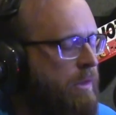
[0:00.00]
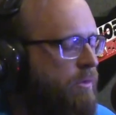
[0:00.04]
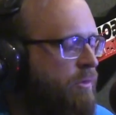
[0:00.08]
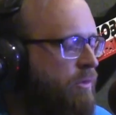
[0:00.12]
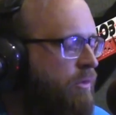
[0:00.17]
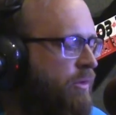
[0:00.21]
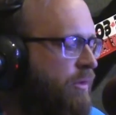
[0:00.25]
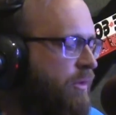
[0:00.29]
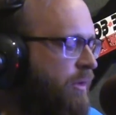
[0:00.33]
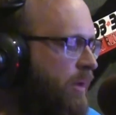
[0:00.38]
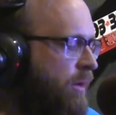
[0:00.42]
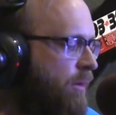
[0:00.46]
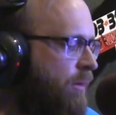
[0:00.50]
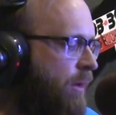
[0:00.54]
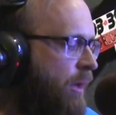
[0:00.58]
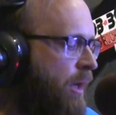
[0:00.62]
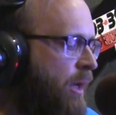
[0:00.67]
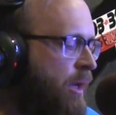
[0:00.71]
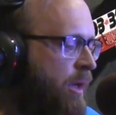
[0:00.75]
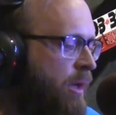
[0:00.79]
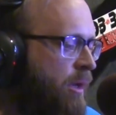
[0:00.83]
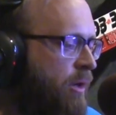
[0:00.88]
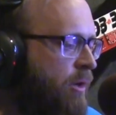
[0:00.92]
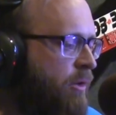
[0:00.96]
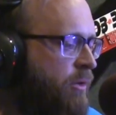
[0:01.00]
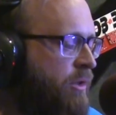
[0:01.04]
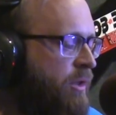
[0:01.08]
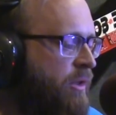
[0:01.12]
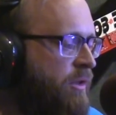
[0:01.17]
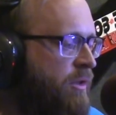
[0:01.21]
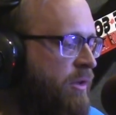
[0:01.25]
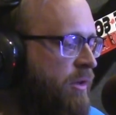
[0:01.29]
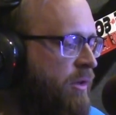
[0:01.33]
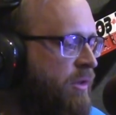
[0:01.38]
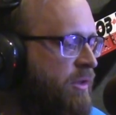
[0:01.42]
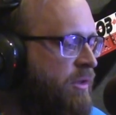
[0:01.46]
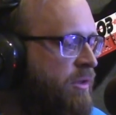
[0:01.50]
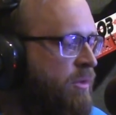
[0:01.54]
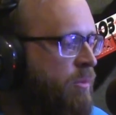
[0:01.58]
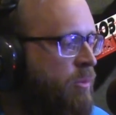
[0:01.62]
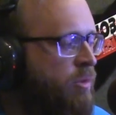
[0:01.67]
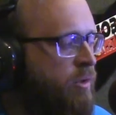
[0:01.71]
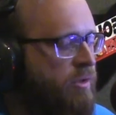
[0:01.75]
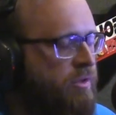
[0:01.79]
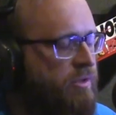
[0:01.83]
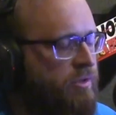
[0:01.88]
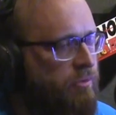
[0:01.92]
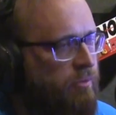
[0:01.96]
Interesting. Coach, is there
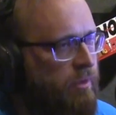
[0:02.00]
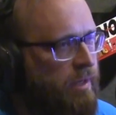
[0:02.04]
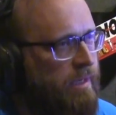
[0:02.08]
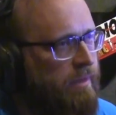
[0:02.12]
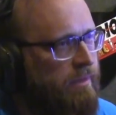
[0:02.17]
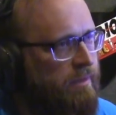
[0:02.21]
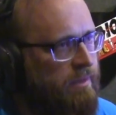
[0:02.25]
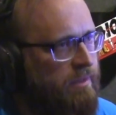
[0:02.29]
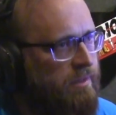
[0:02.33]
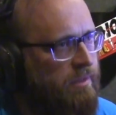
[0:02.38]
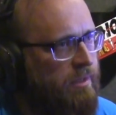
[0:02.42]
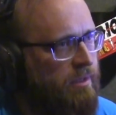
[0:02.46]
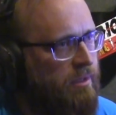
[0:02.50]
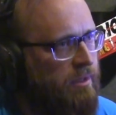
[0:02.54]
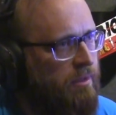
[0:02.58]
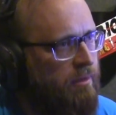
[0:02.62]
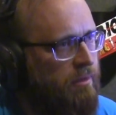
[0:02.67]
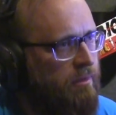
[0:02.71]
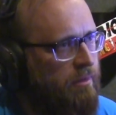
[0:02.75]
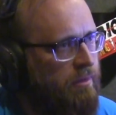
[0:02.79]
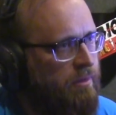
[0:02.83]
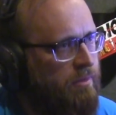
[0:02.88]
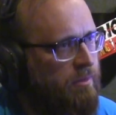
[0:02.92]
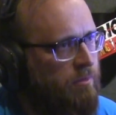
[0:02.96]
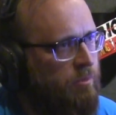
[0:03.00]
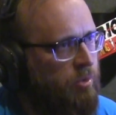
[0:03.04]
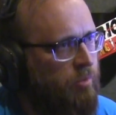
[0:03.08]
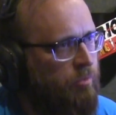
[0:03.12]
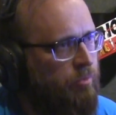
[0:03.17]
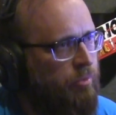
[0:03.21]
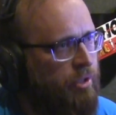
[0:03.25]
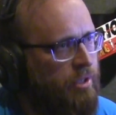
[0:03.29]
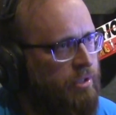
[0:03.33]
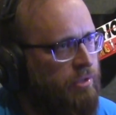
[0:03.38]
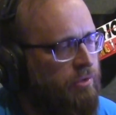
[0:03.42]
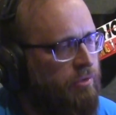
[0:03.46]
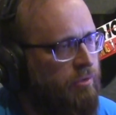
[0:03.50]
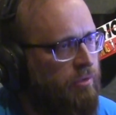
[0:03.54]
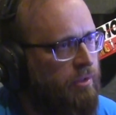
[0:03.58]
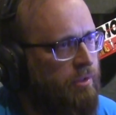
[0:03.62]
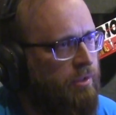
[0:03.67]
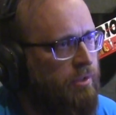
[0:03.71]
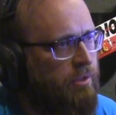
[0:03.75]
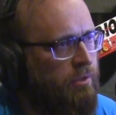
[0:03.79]
more strain this year? Is there more pressure on